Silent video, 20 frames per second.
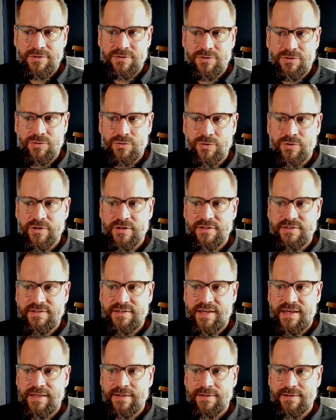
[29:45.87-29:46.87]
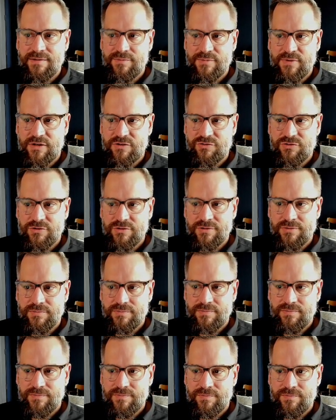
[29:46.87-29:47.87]
or a daily measure,
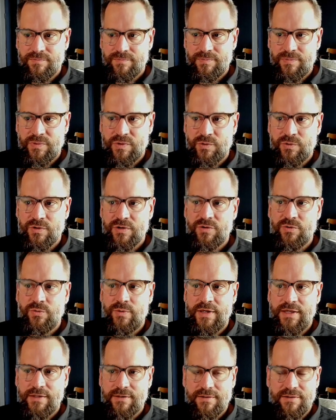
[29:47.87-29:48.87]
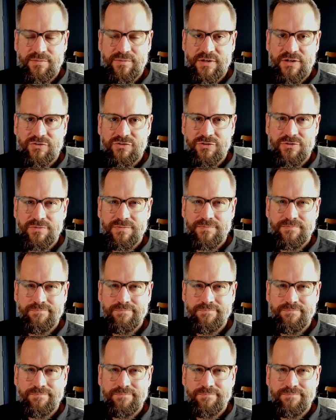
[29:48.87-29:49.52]
or a weekly measure?